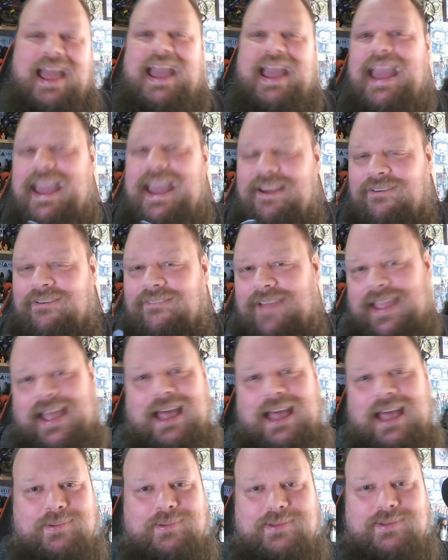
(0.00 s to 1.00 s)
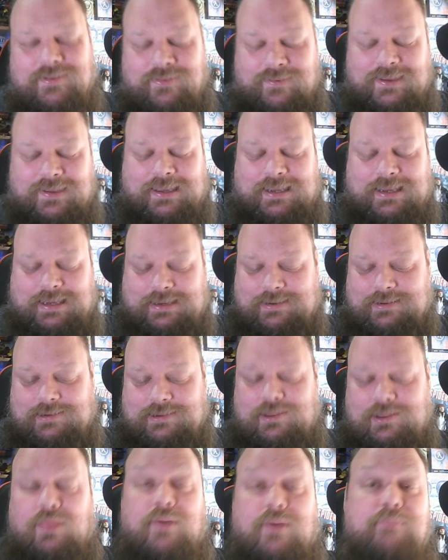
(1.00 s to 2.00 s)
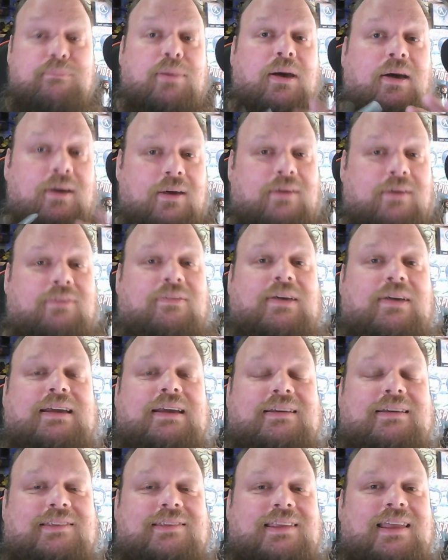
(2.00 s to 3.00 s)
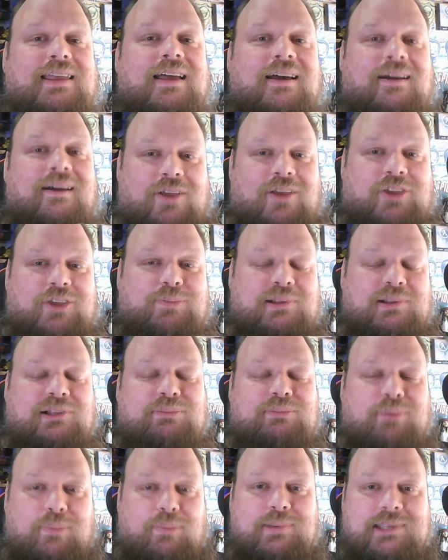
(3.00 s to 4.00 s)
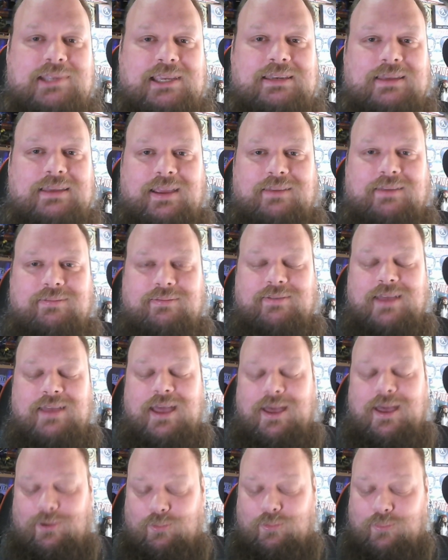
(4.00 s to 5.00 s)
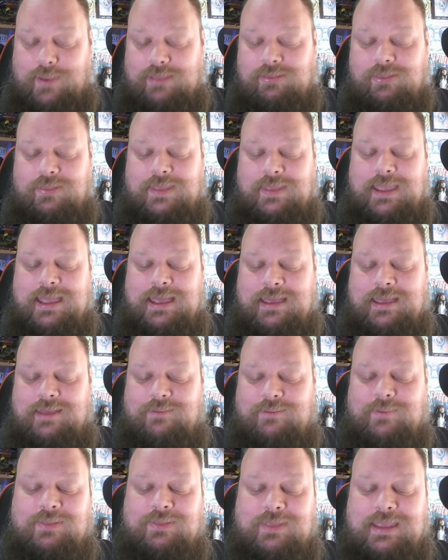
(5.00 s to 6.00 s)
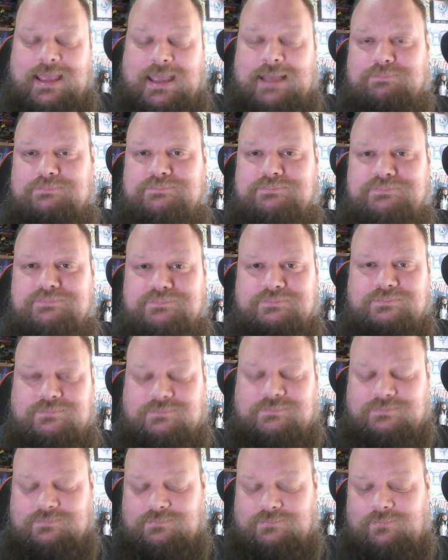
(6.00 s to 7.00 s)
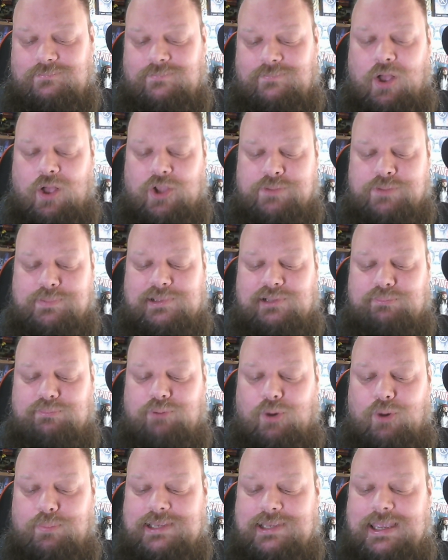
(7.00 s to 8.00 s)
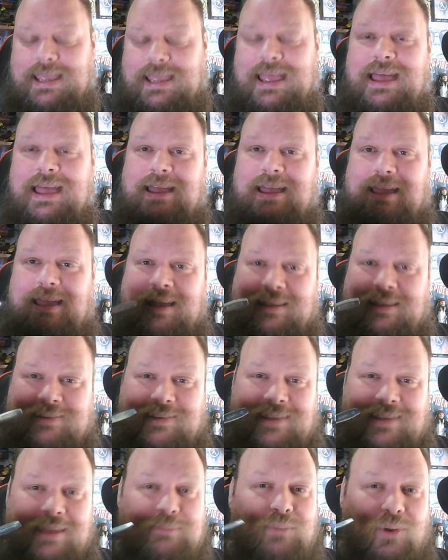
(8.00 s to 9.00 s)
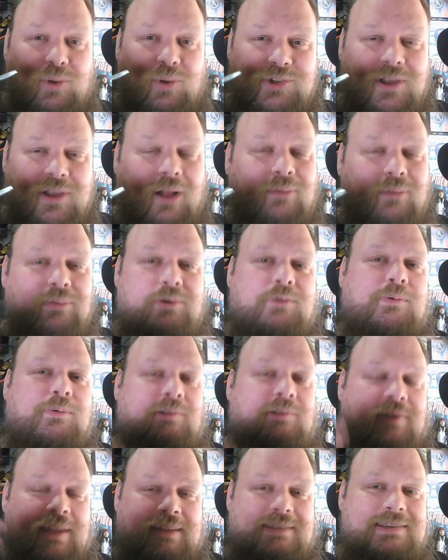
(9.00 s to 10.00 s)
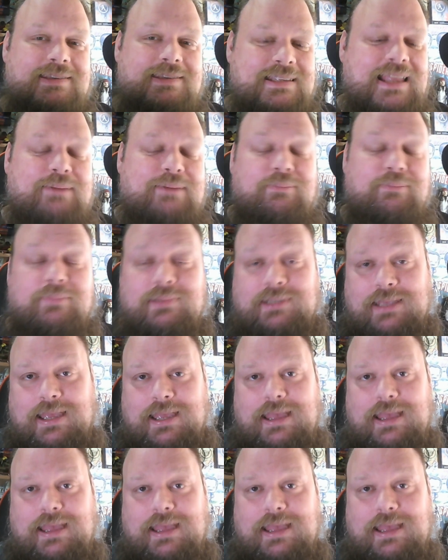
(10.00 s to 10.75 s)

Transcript: If I happen to find the perfect hospital property knife with the hospital property, as I say, more sculptural than stamped,